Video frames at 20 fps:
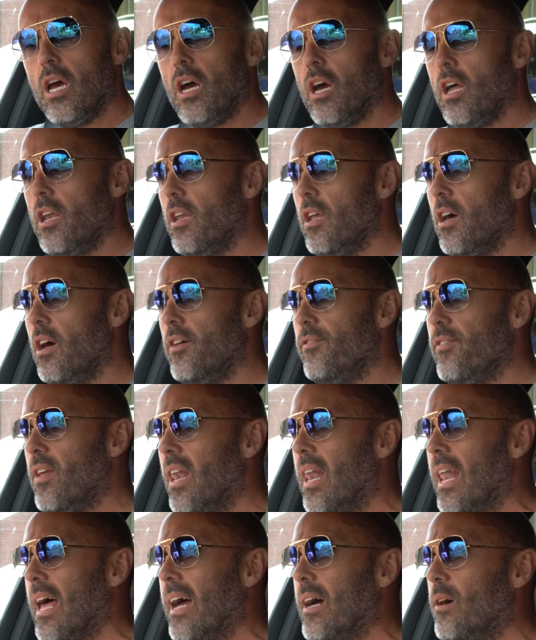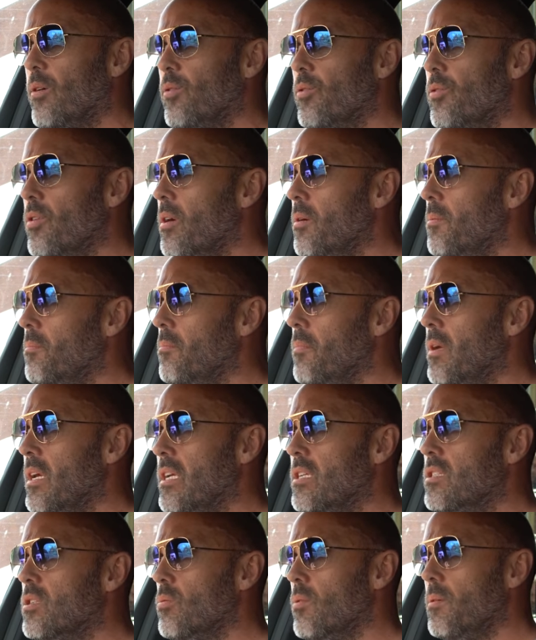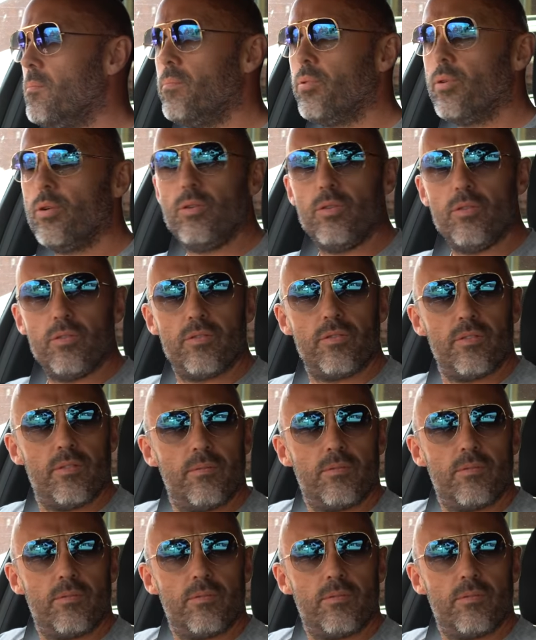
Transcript: and have allowed me to improve.